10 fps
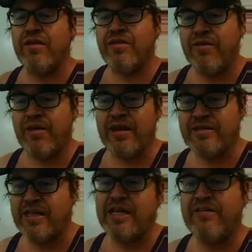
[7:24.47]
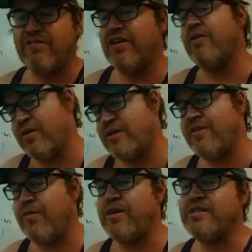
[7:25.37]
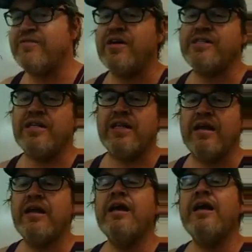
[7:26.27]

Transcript: and 3 legs in the evening, or different ways of phrasing that.